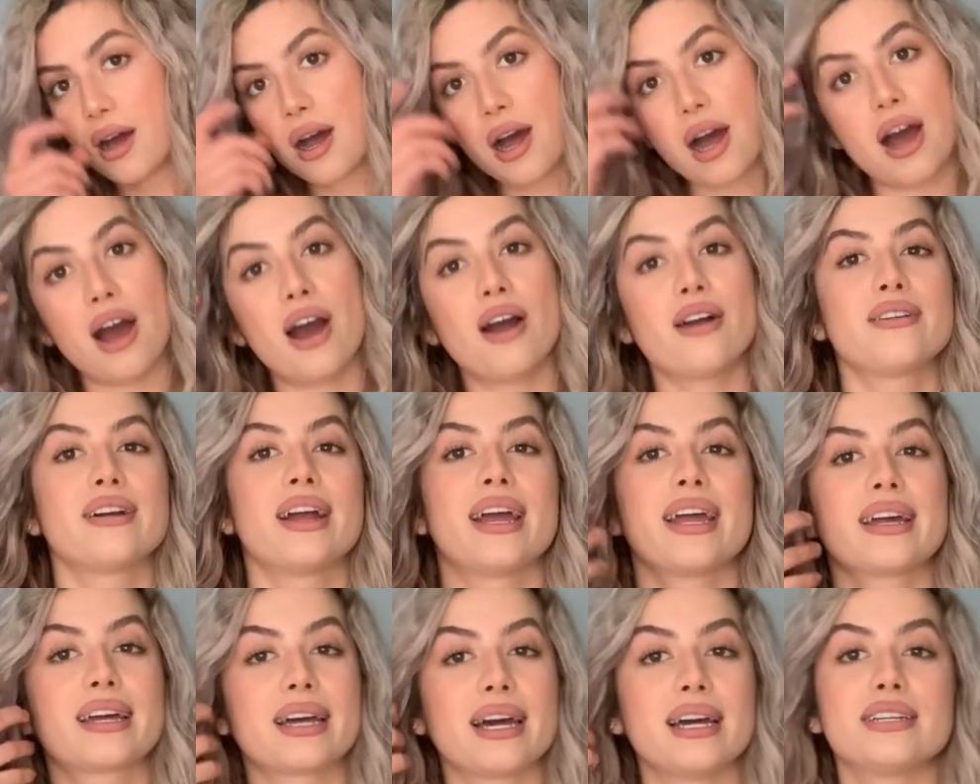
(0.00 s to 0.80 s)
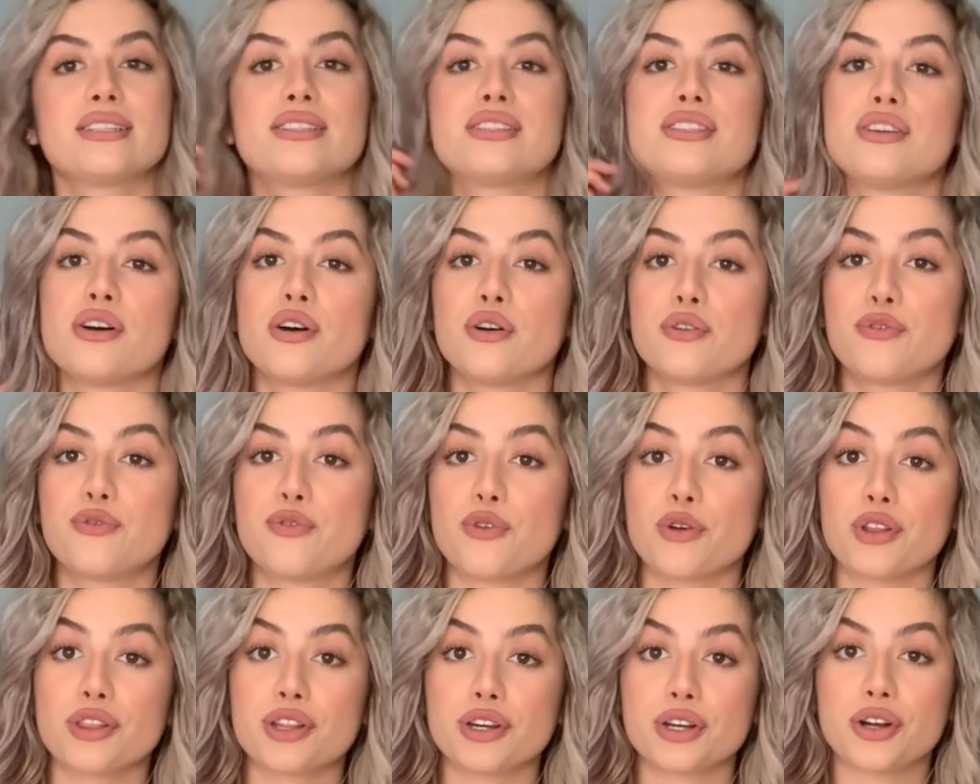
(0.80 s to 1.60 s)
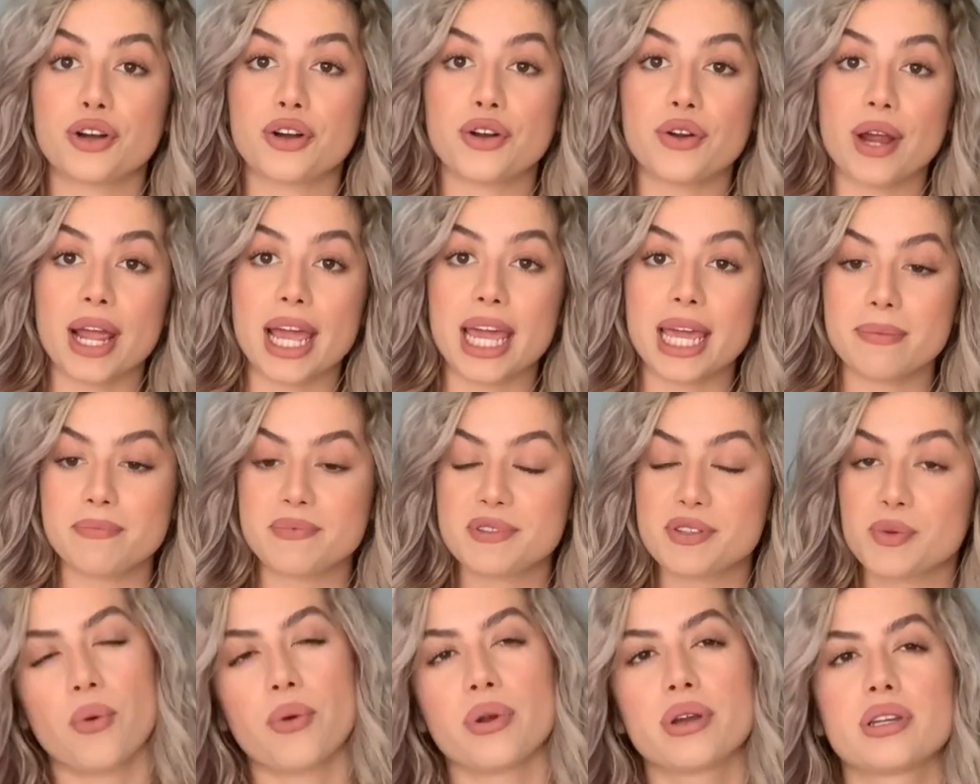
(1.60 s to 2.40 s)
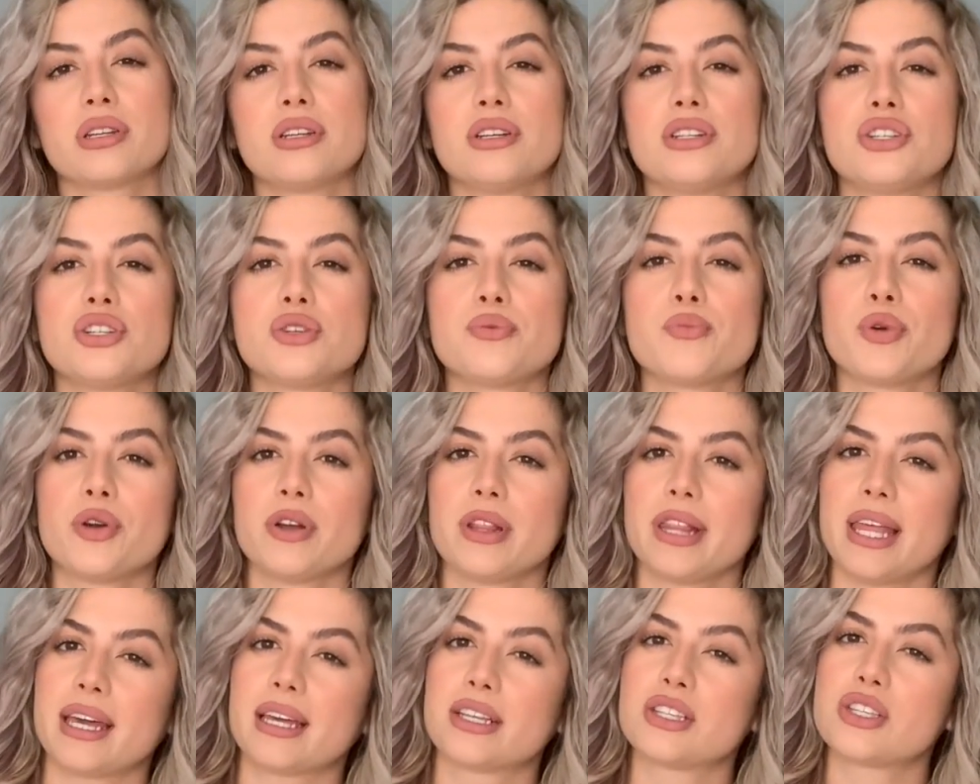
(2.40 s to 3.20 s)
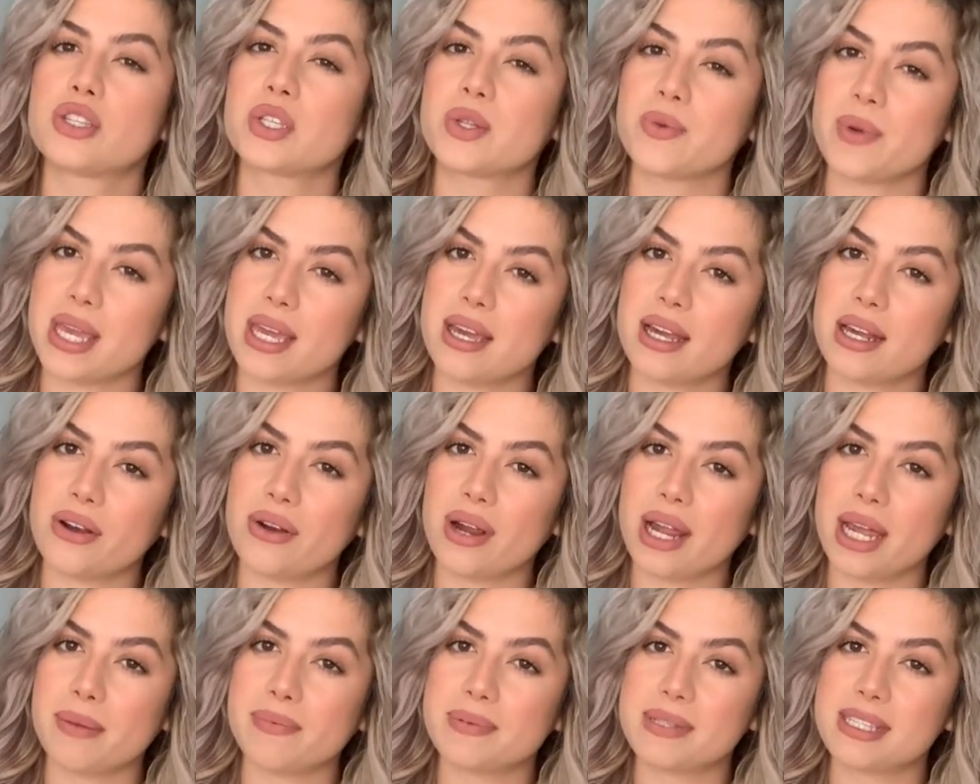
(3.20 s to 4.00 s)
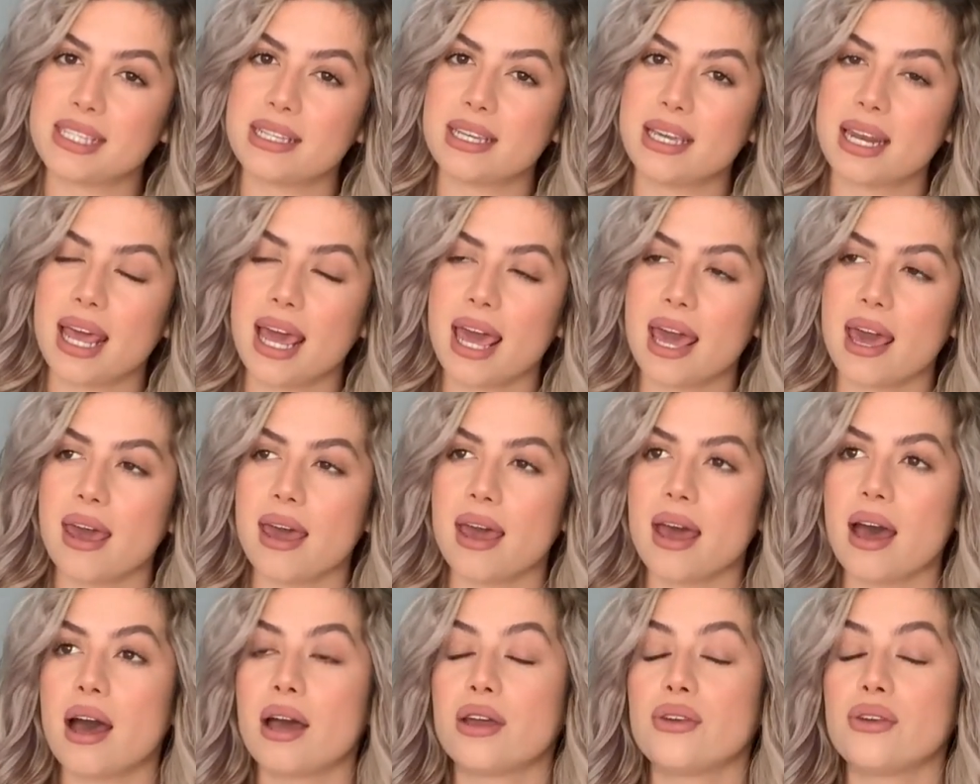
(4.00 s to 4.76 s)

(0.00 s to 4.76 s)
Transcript: Alright guys, so for the crepes, we're gonna do more like sweet crepes today.